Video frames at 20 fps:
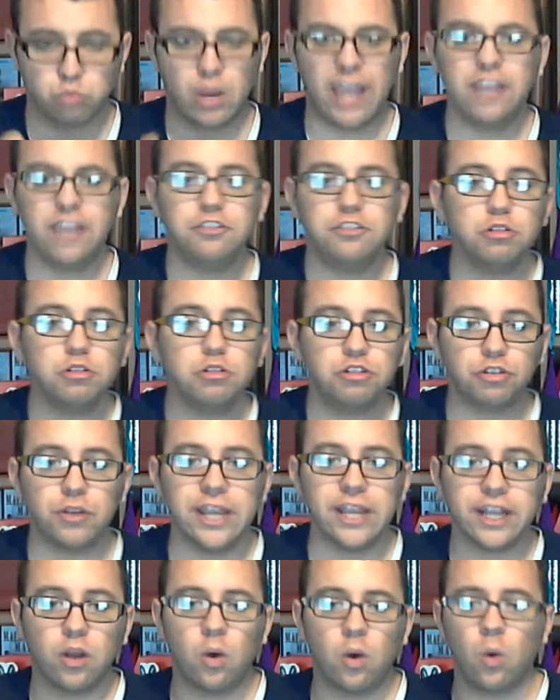razor
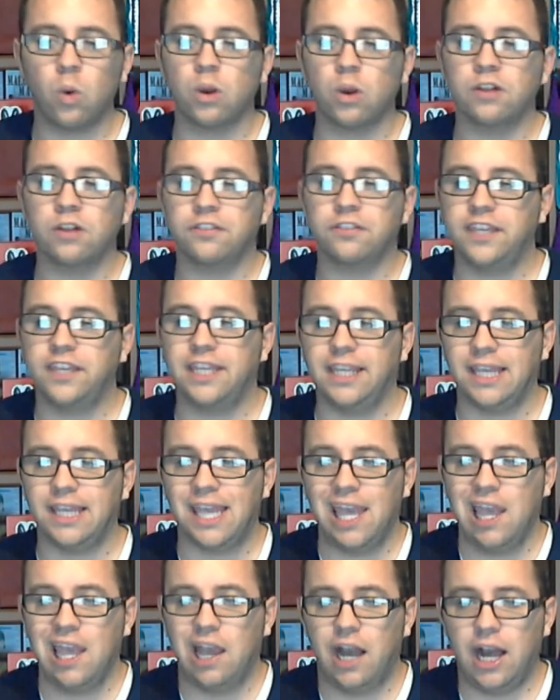trick, or
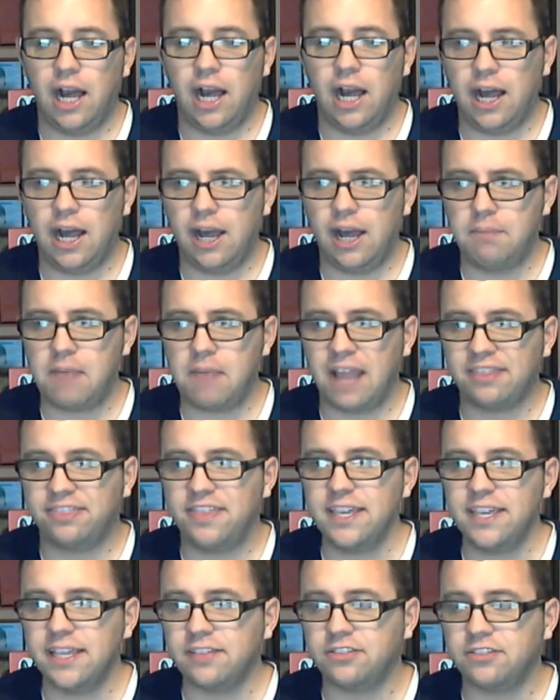the I
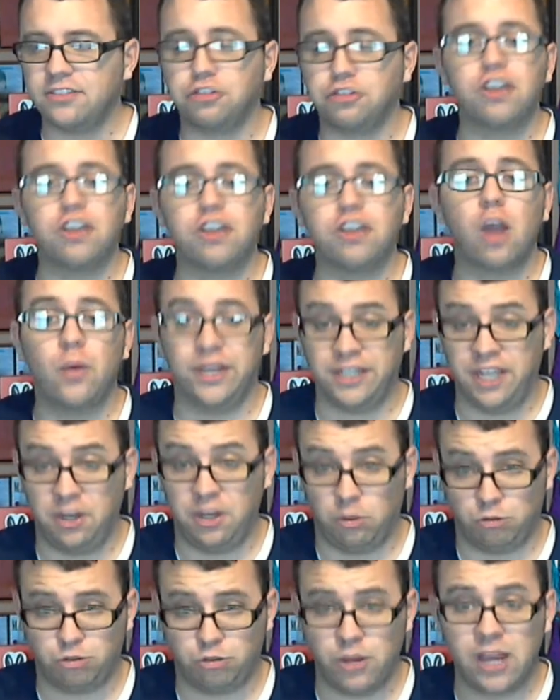think it's the sewing
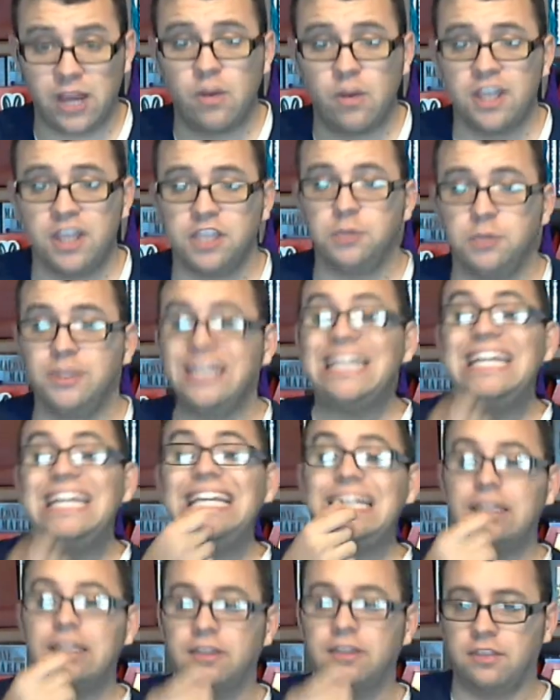needle trick, where you
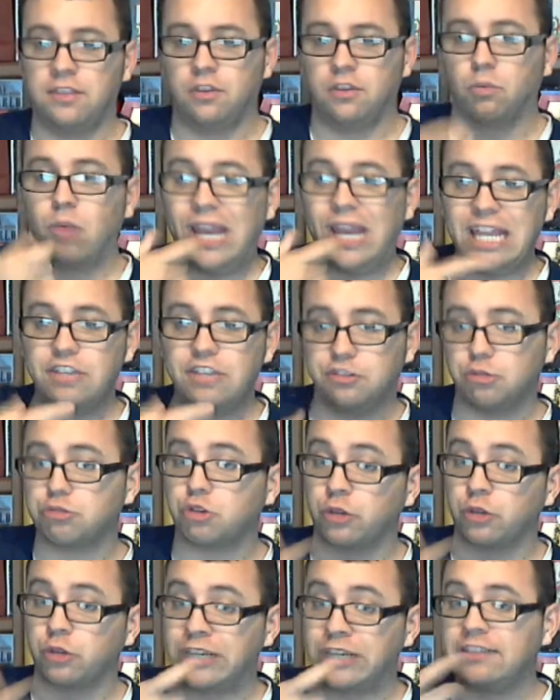eat the
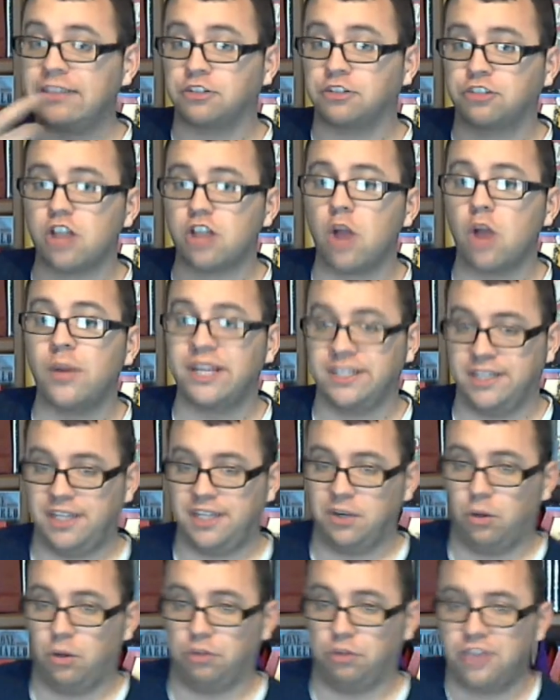razors or eat the sewing
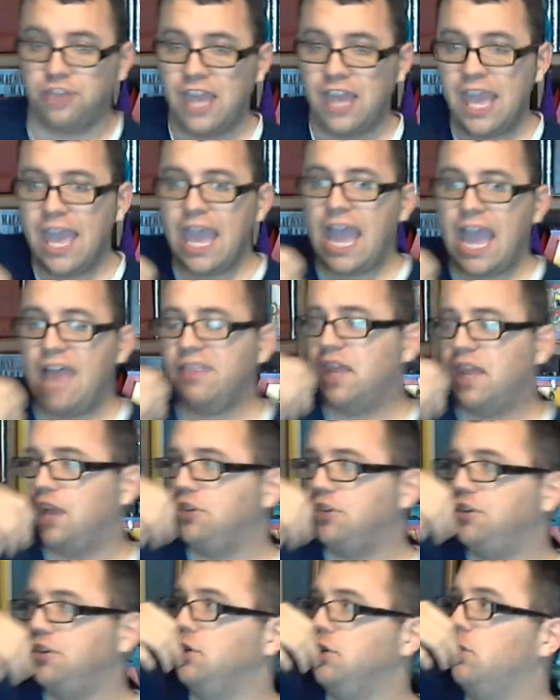needles, and
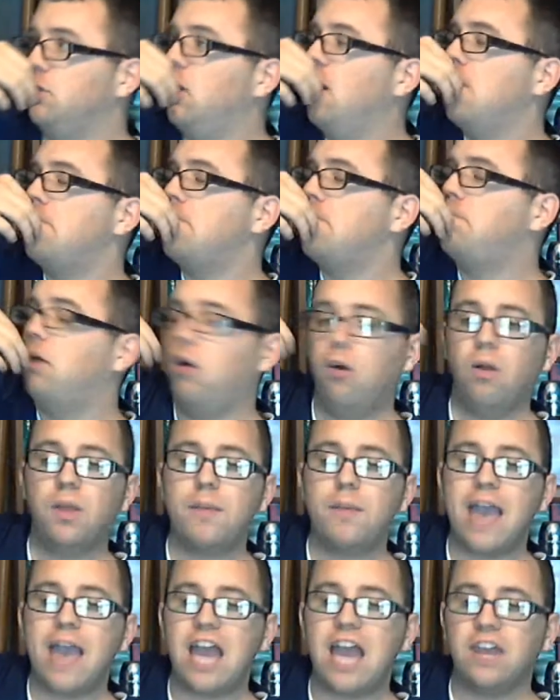then you
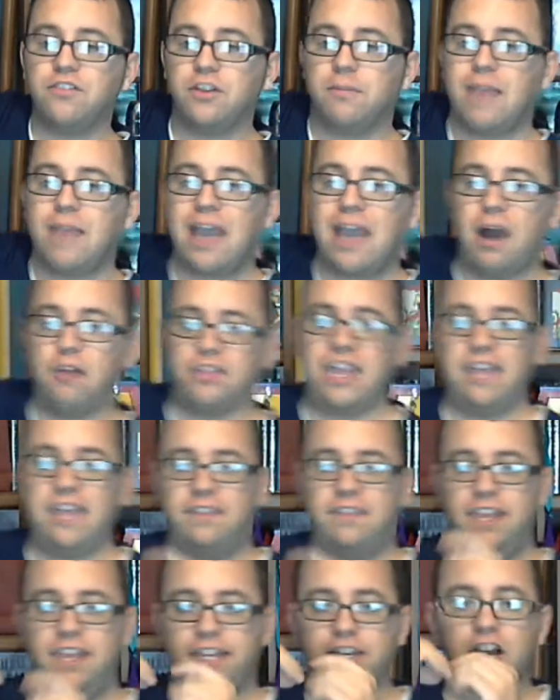pull them out of your mouth,
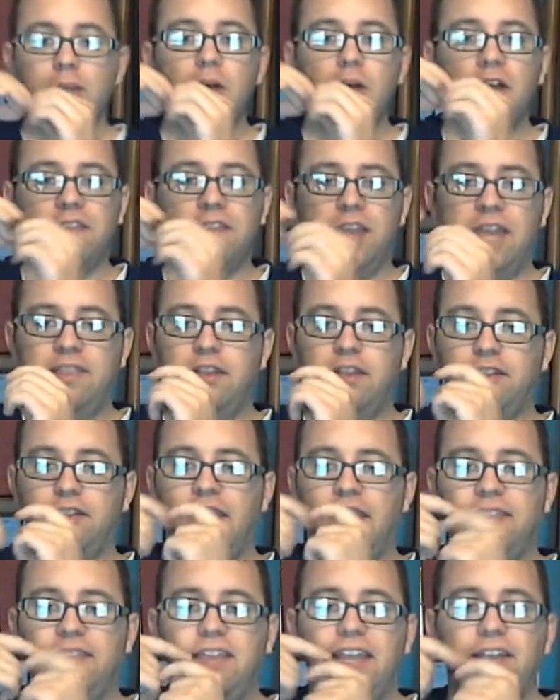and they come on
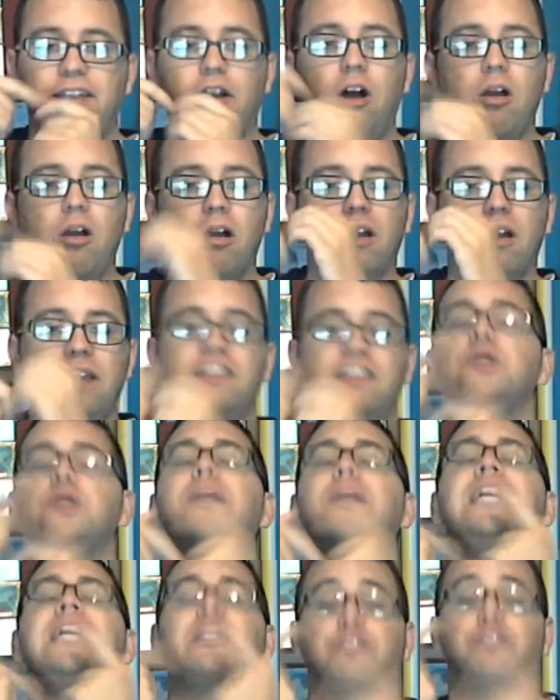and then
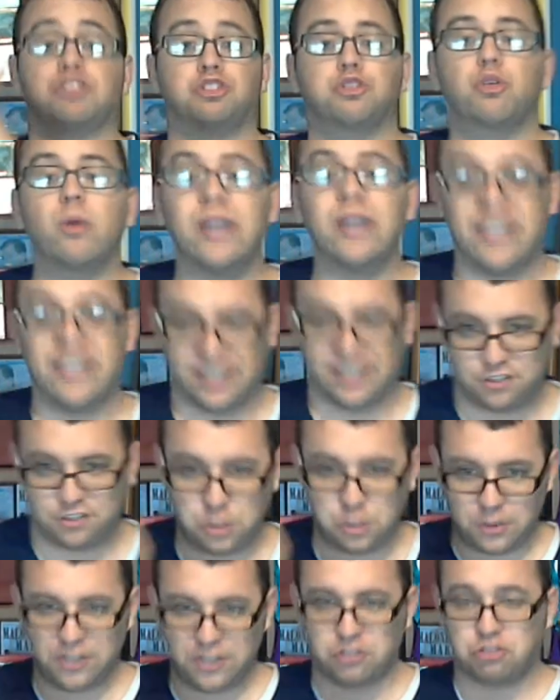you eat a string
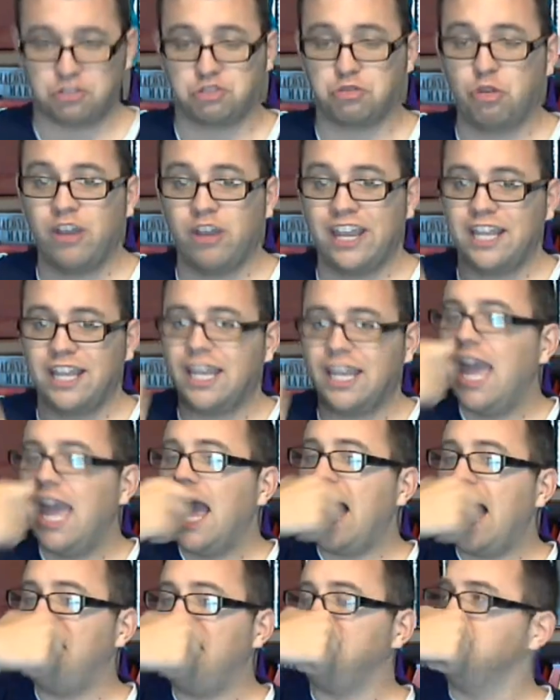too. You eat a string,
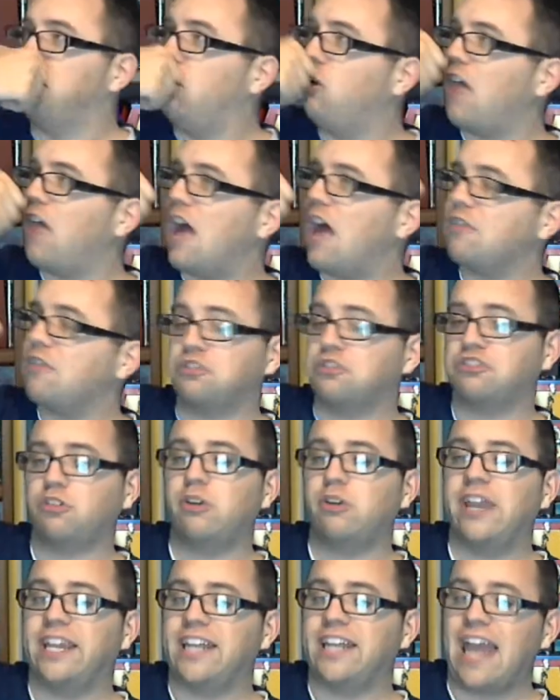and you pull out the
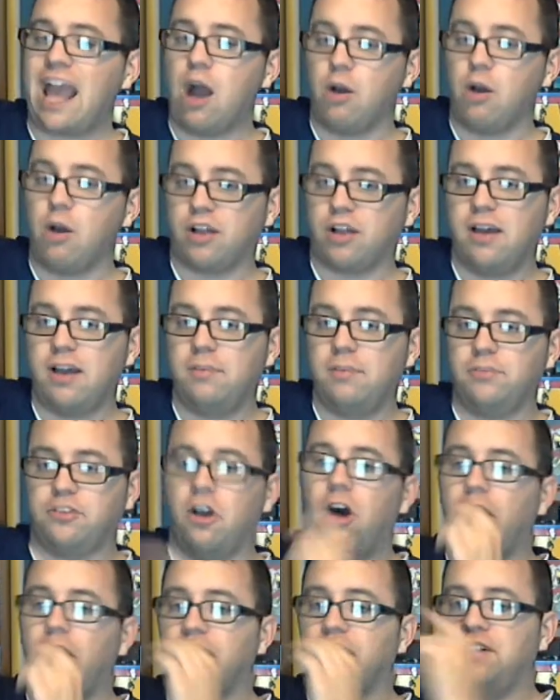string, and out comes
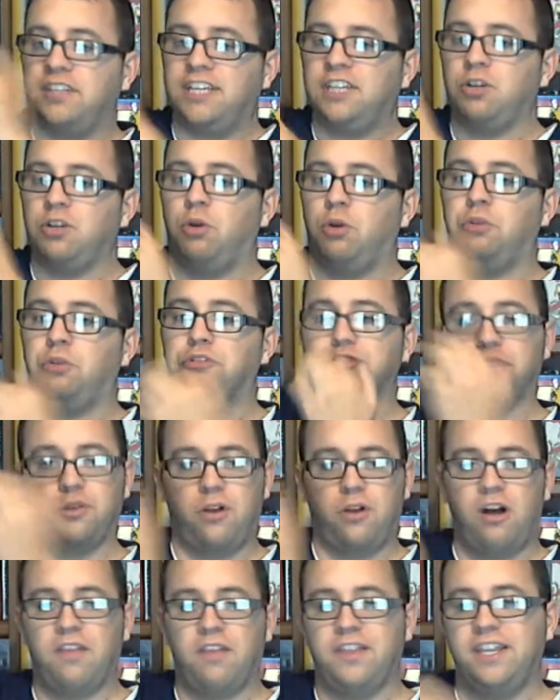all the needles
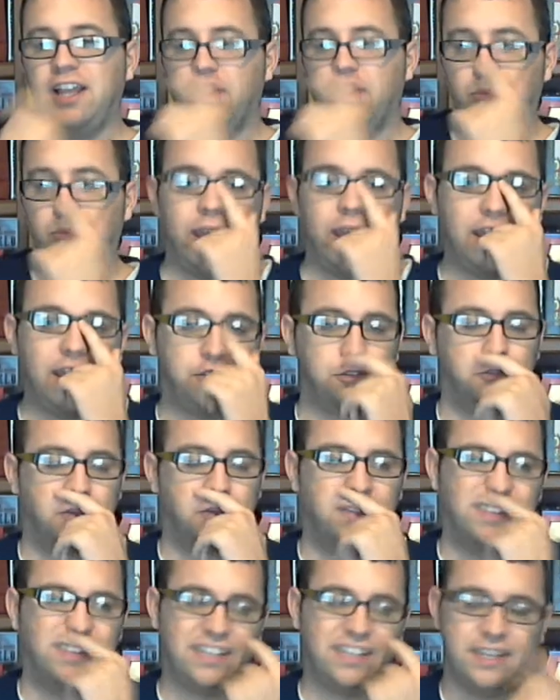or all the razors
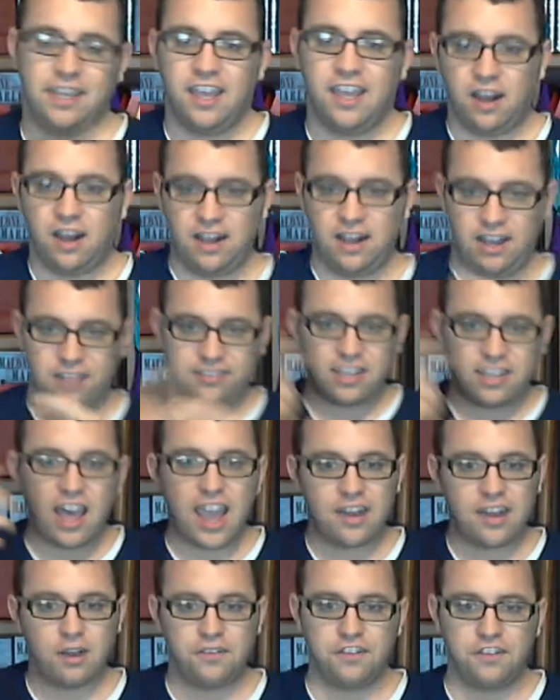on the
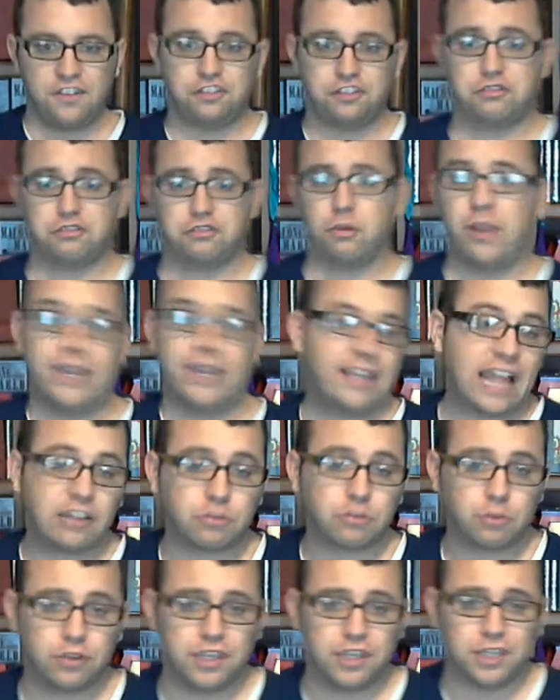tied on this string.
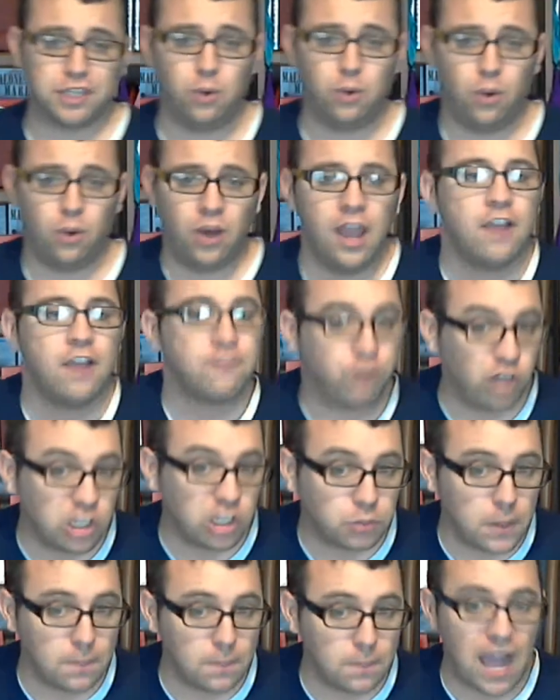That's really cool.
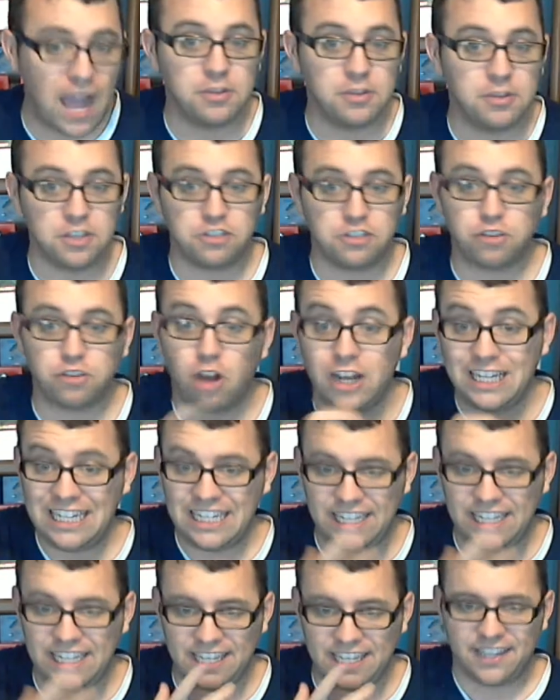Freaks people out when you start
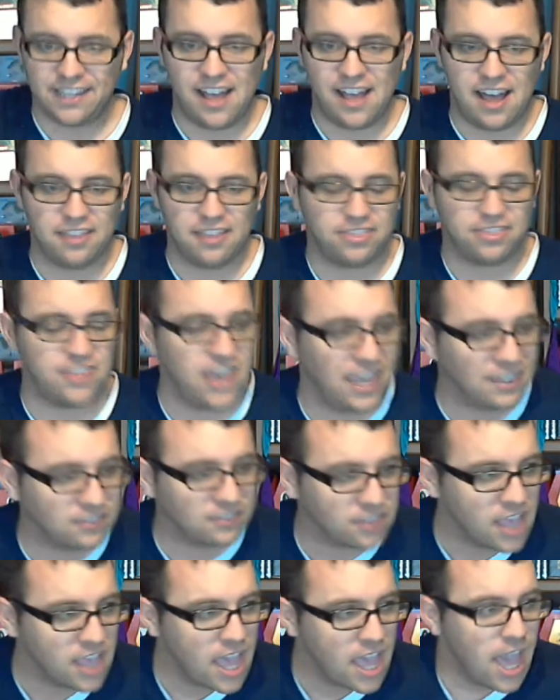eating
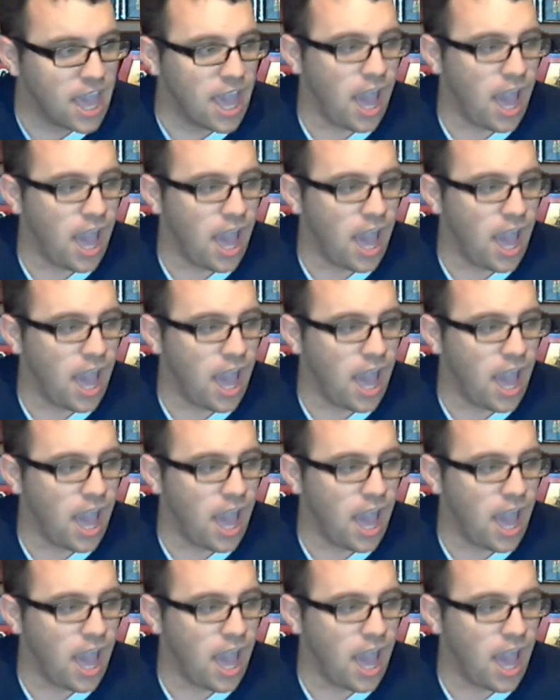things.